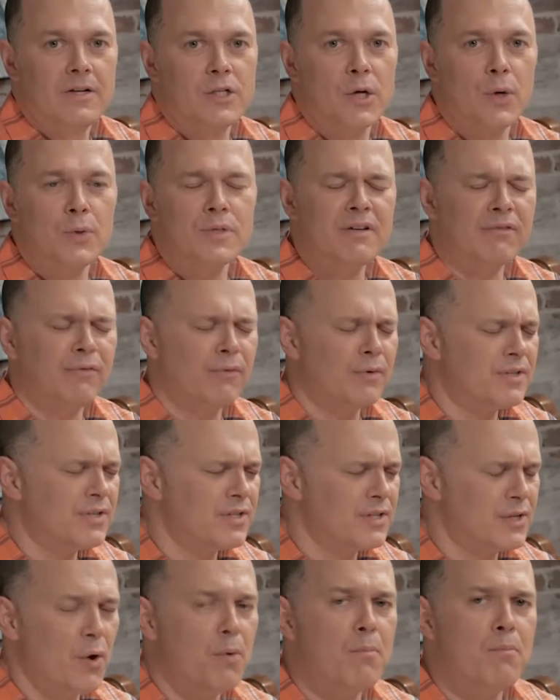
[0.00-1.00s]
Joseph was
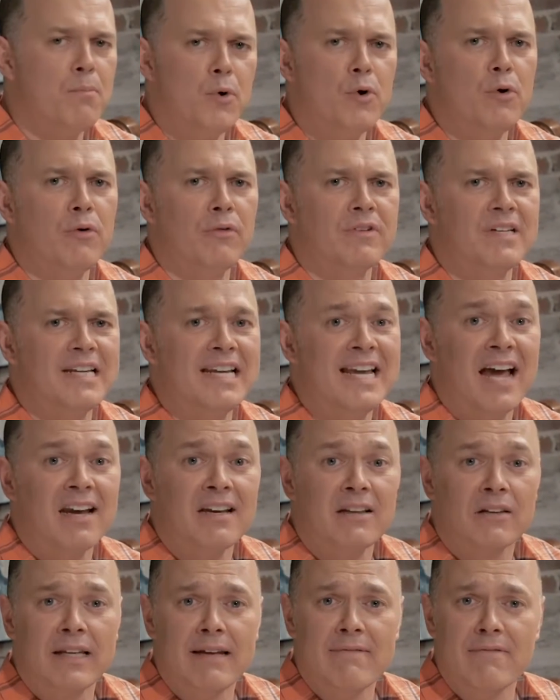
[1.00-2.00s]
so moved, he
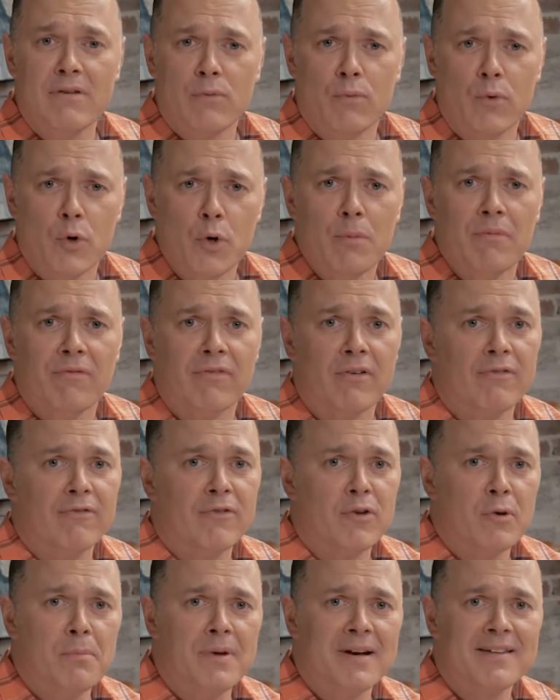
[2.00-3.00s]
had to leave the room for a
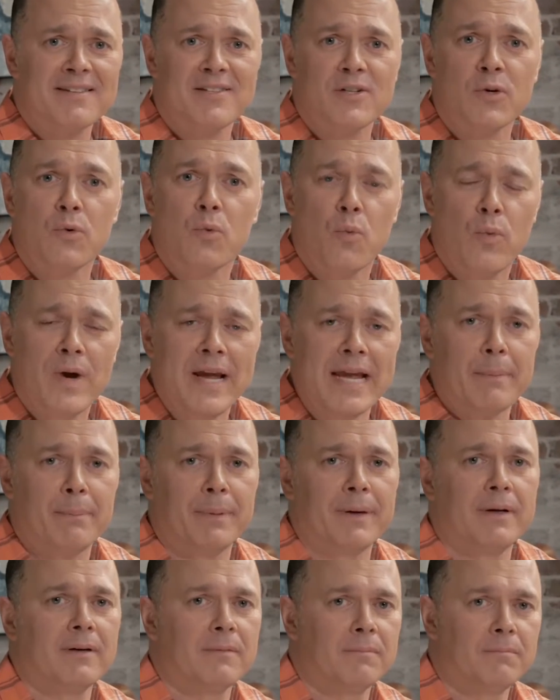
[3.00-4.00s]
few minutes to
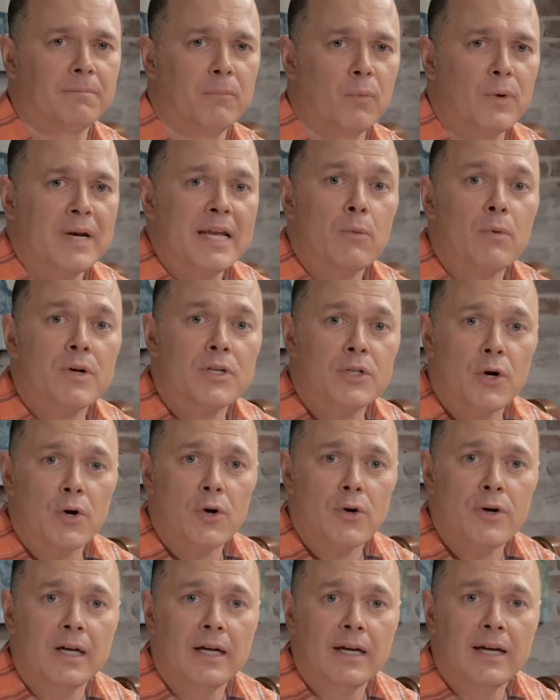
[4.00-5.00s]
weep. When he
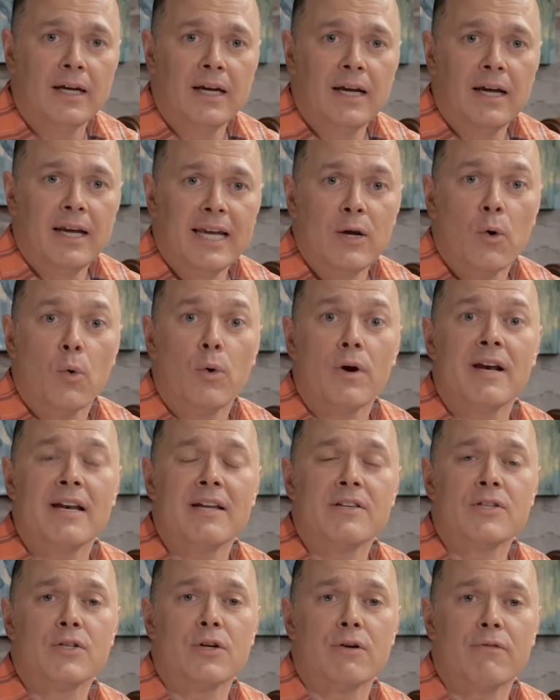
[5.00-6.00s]
returned, he ordered
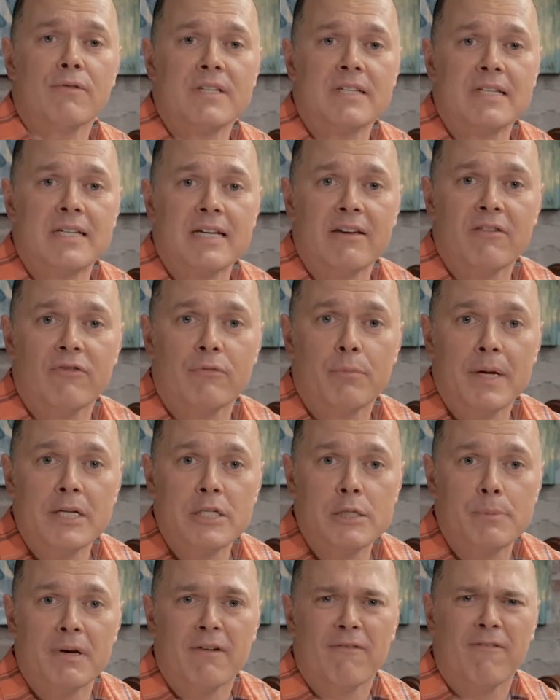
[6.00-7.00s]
his servants to give
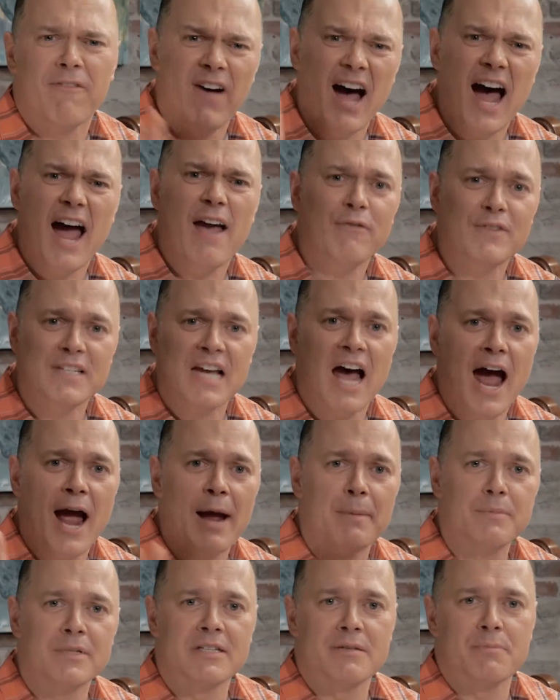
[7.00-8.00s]
Benjamin 5
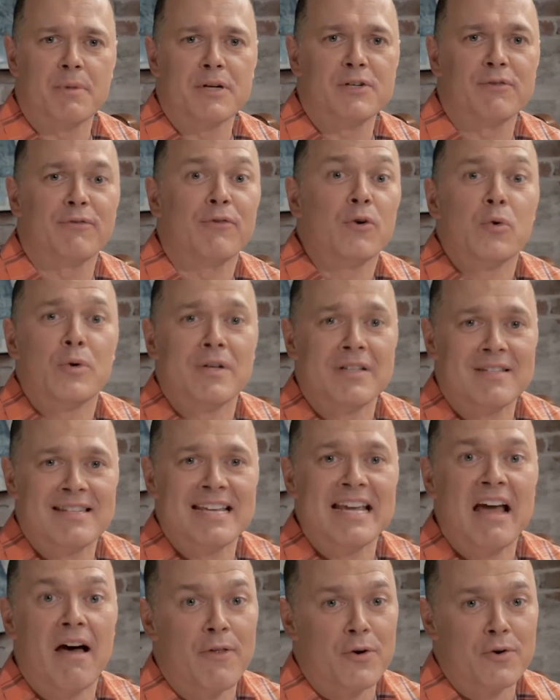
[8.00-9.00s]
times as much food as
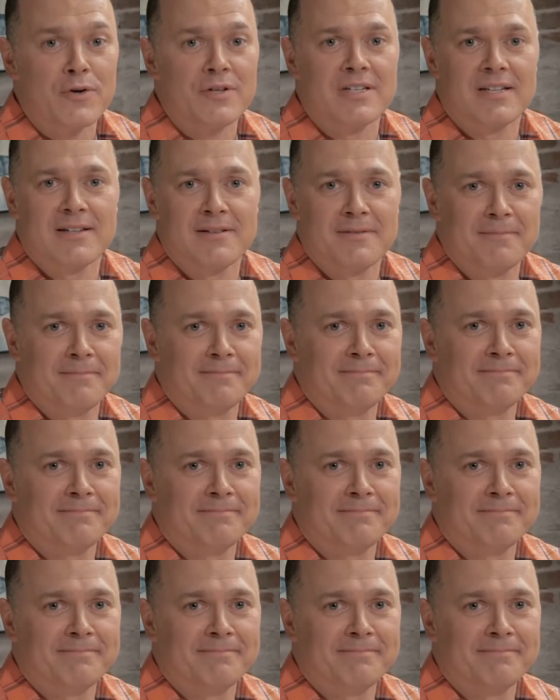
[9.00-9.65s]
the others.